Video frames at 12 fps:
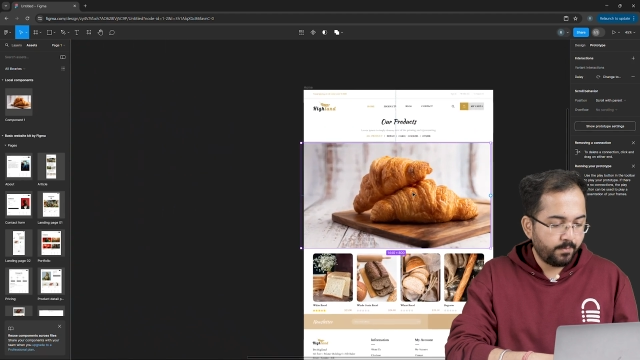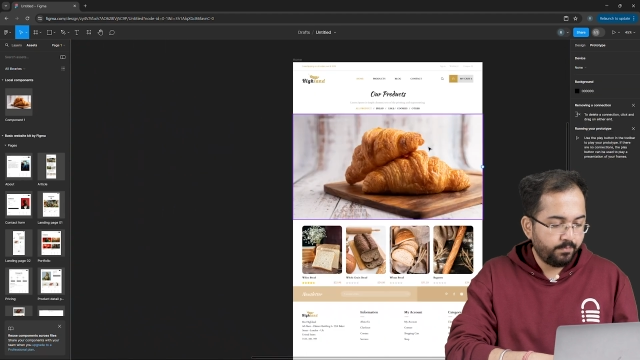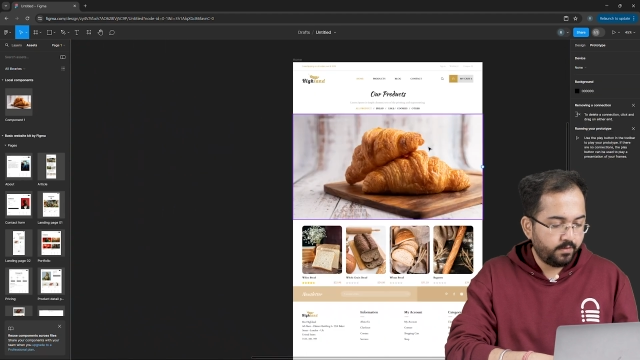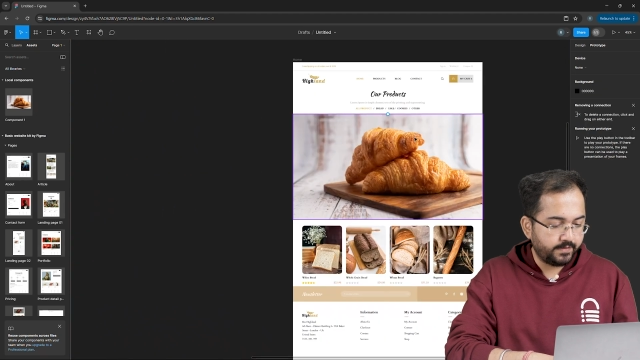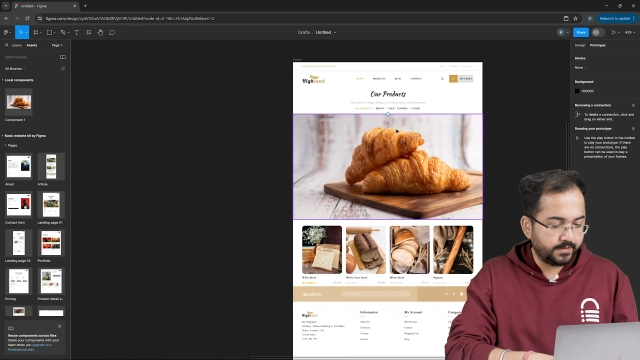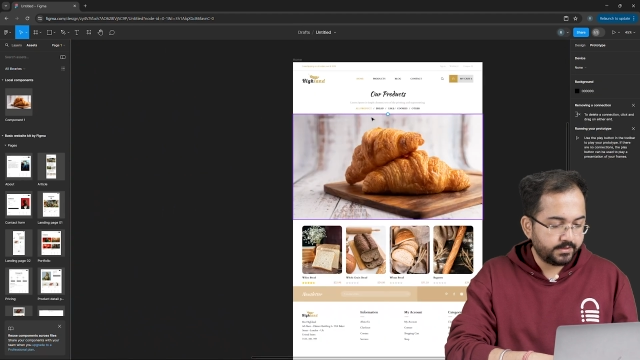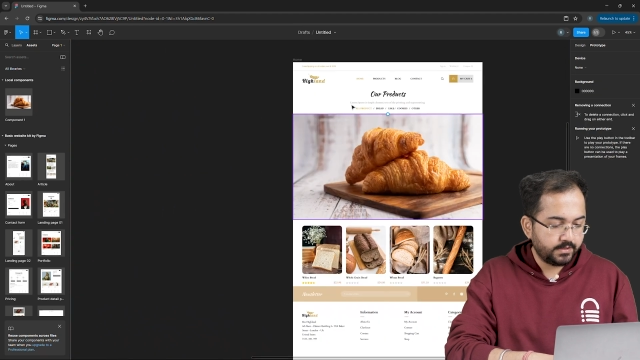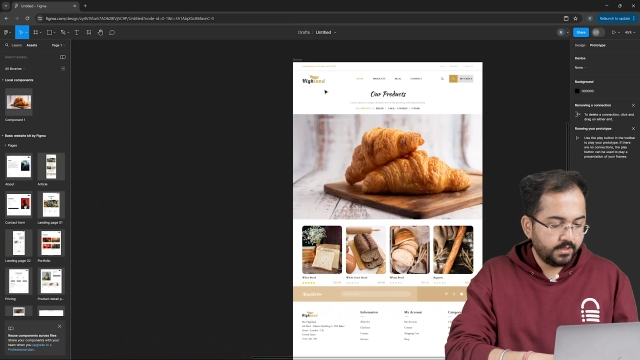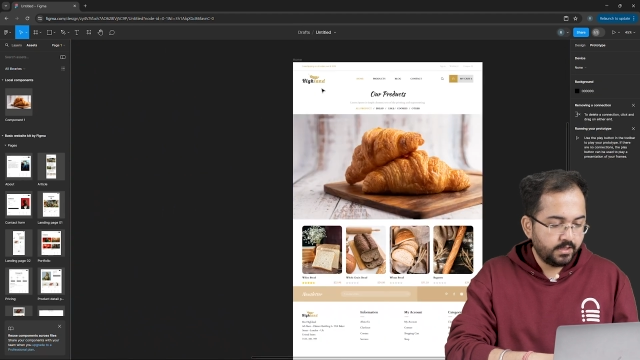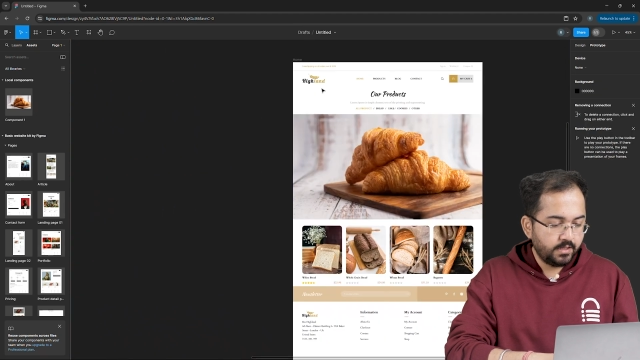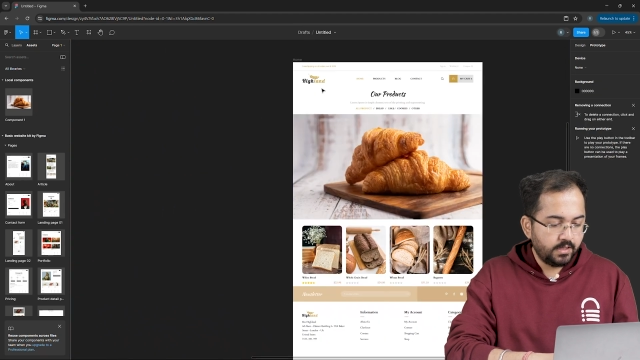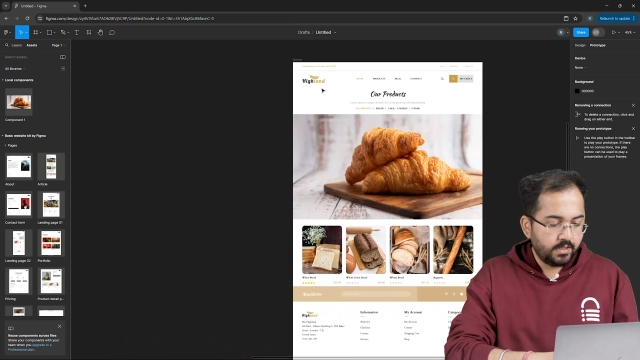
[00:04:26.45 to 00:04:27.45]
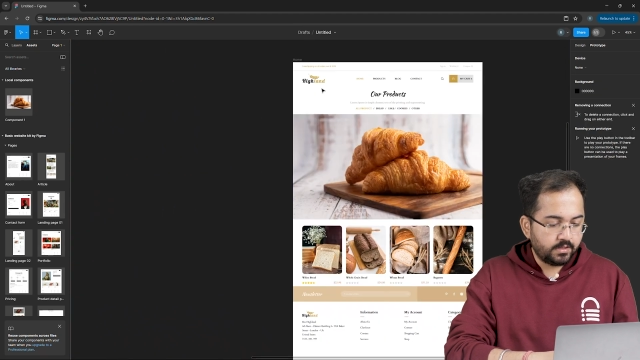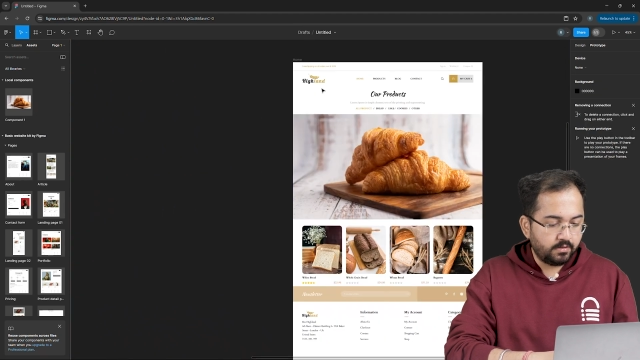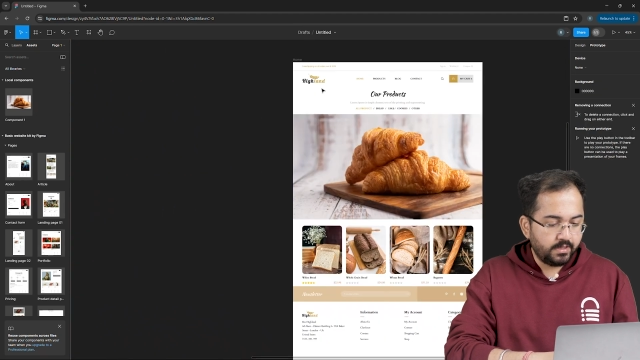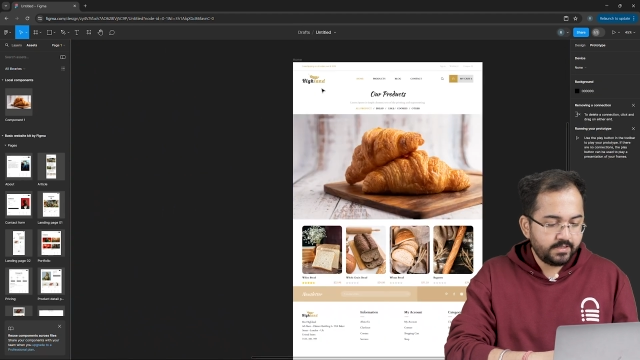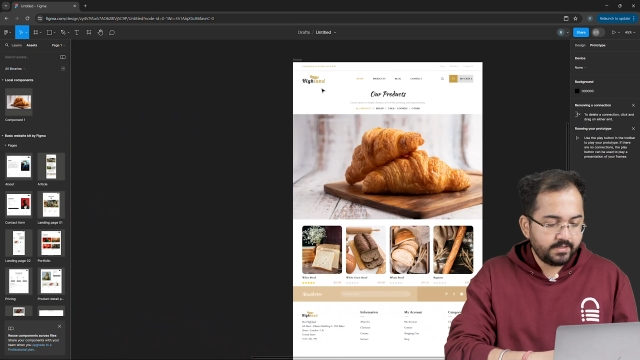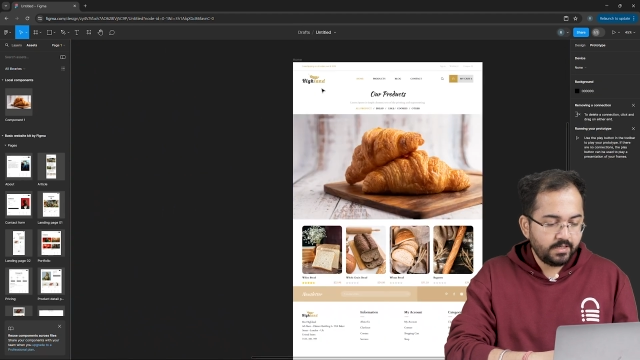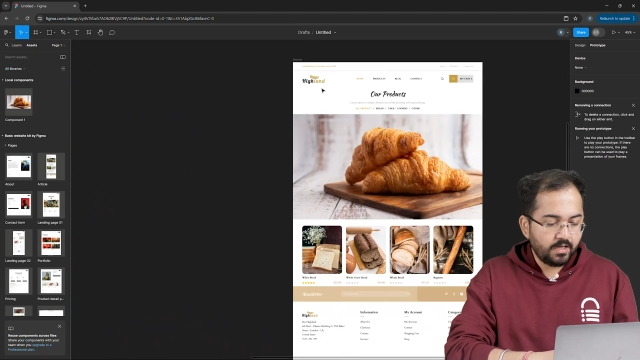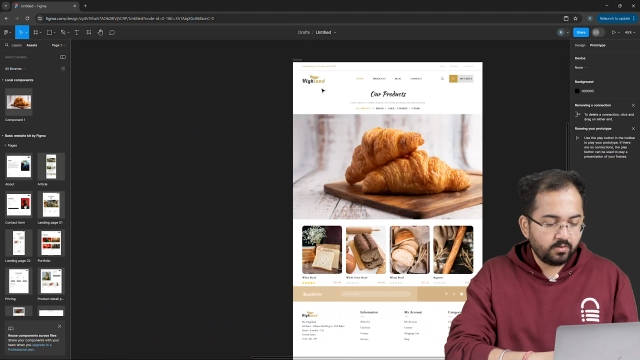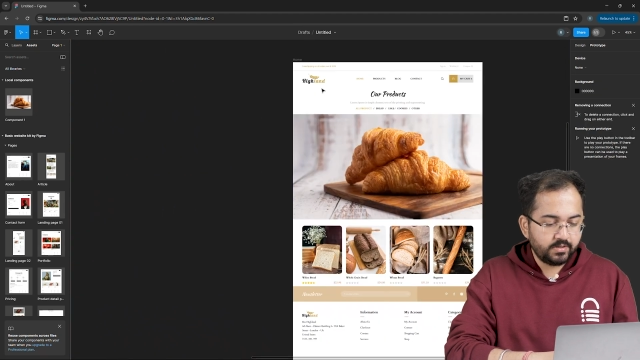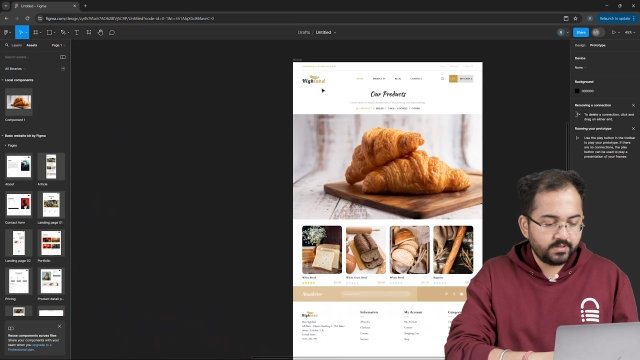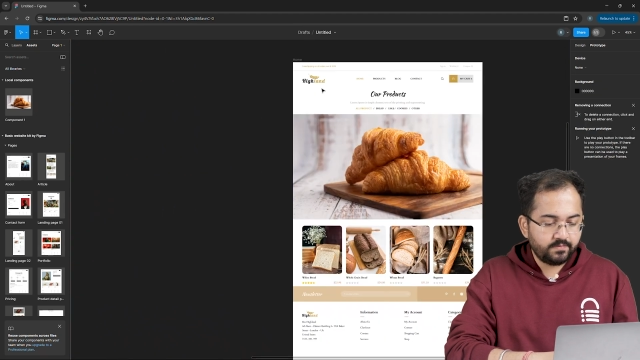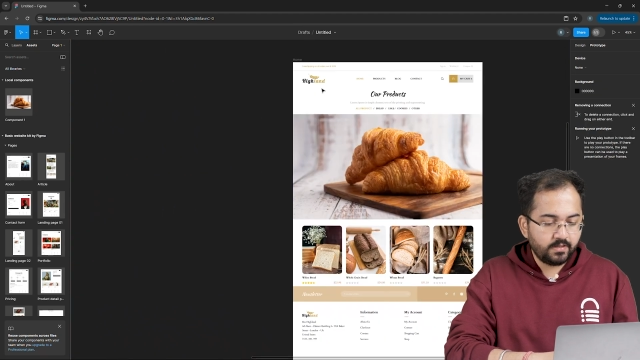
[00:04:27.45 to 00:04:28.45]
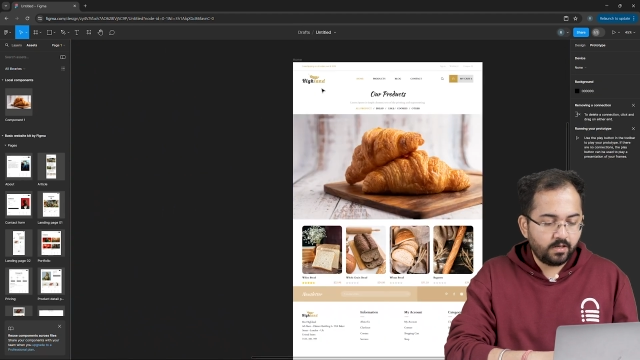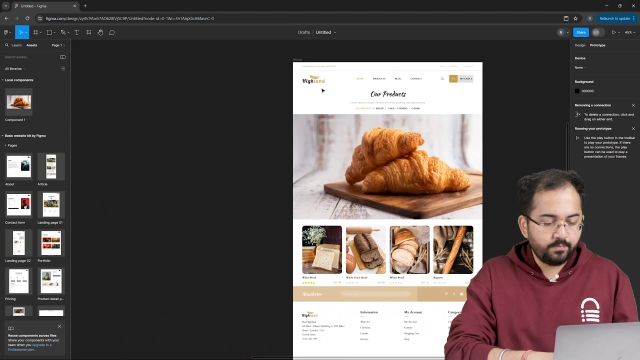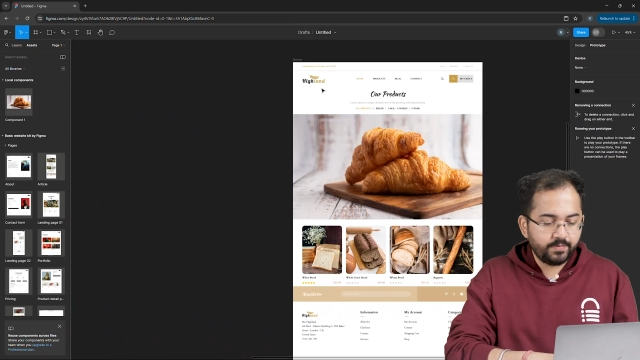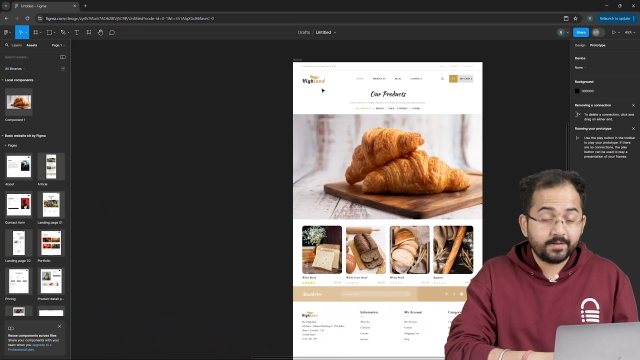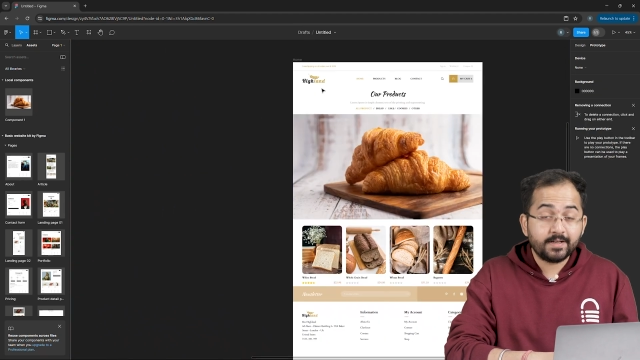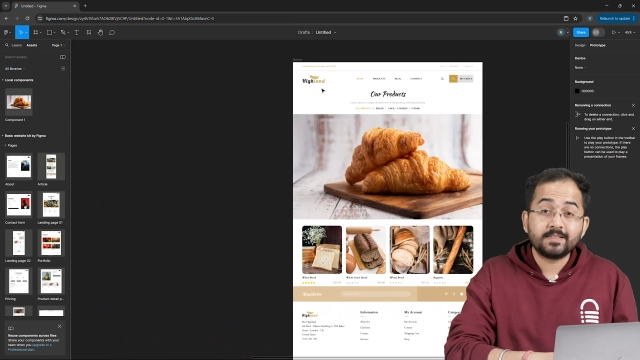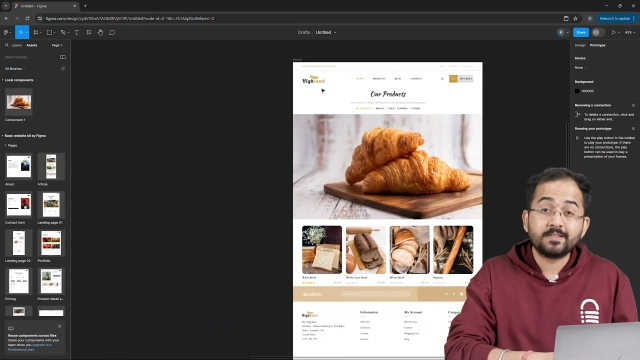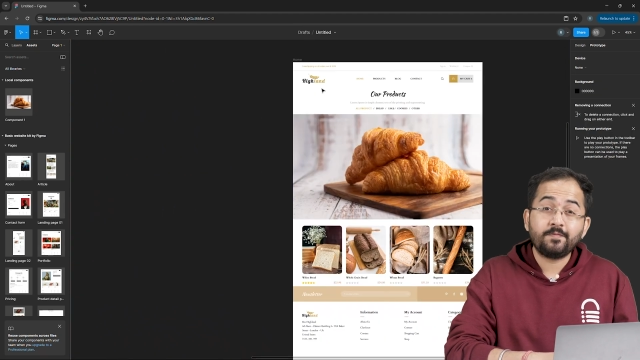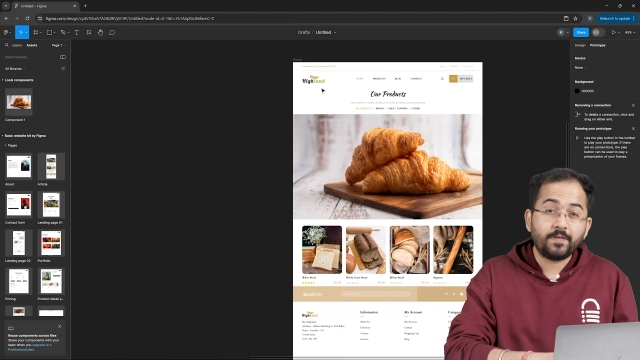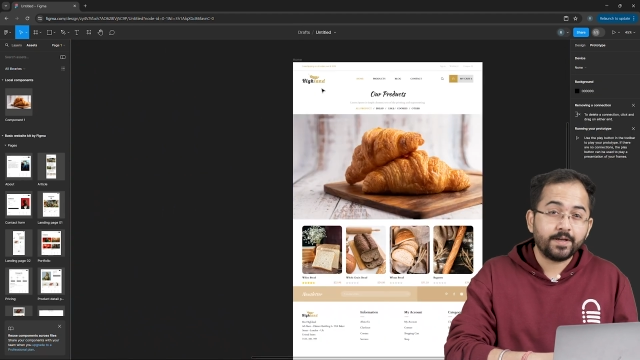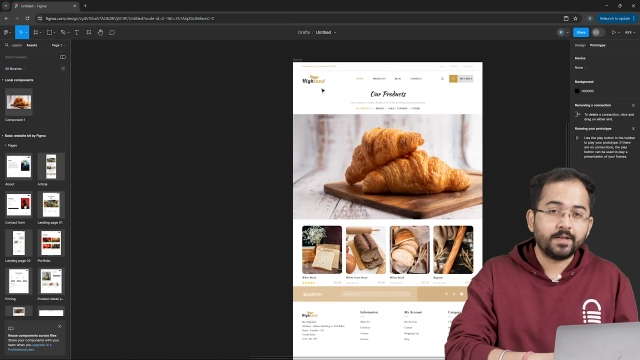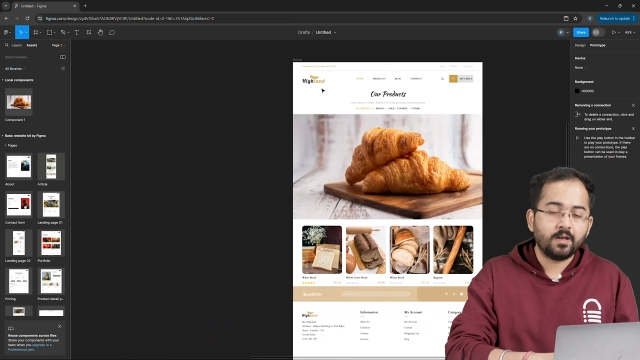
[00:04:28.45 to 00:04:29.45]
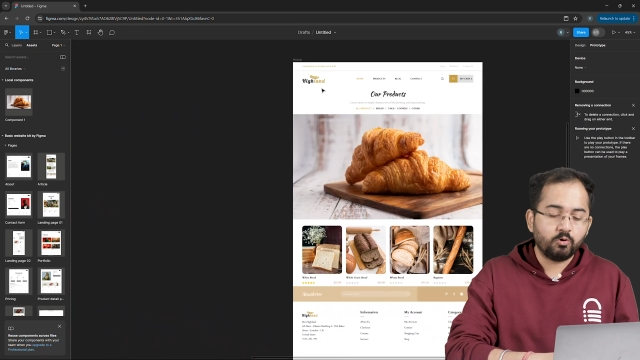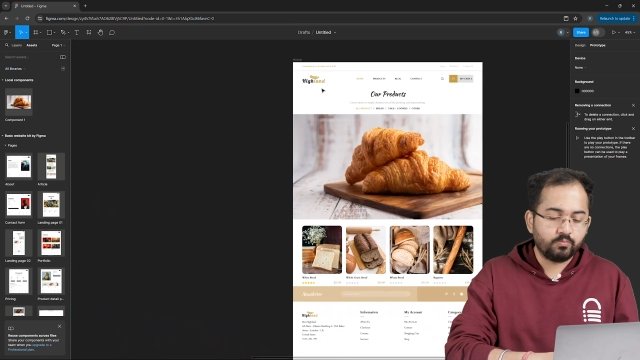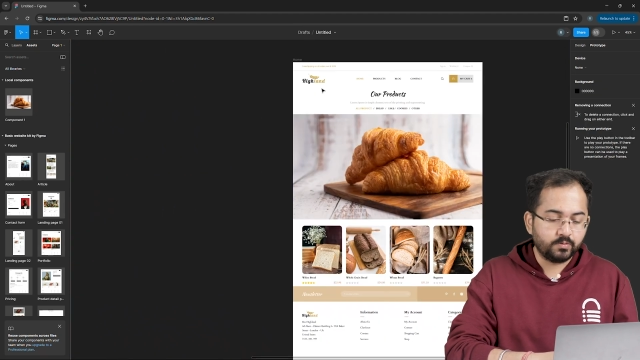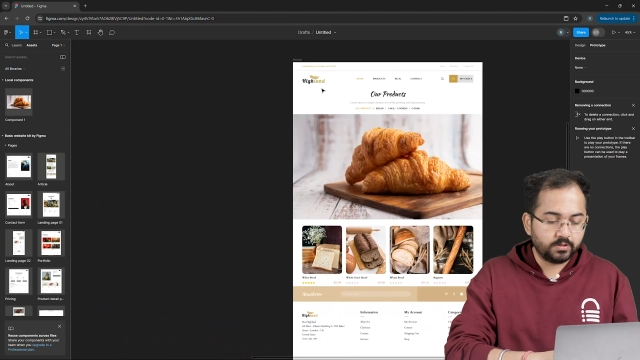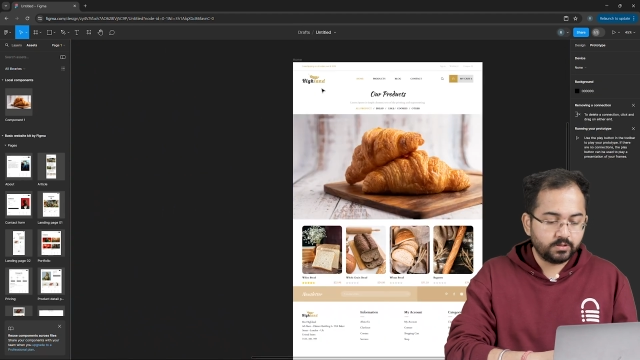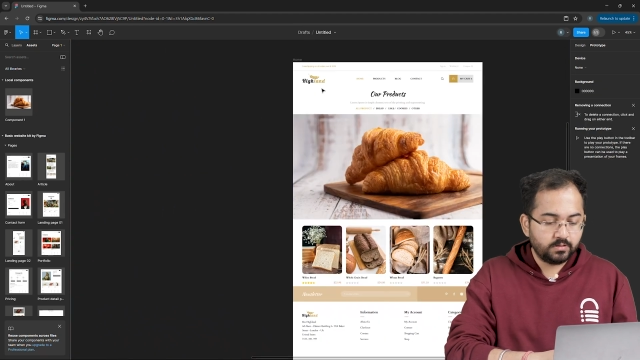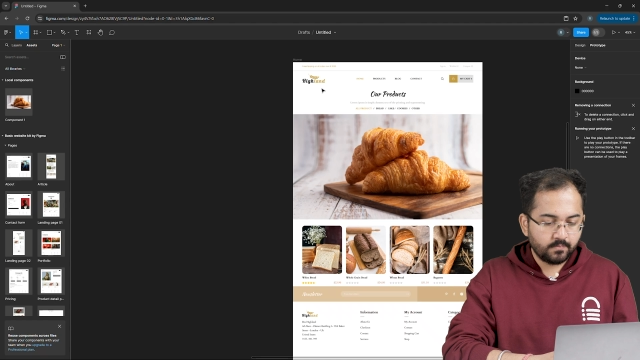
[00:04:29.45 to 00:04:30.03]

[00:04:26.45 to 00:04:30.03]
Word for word: Perfect. Now let's see how this will appear as the final output.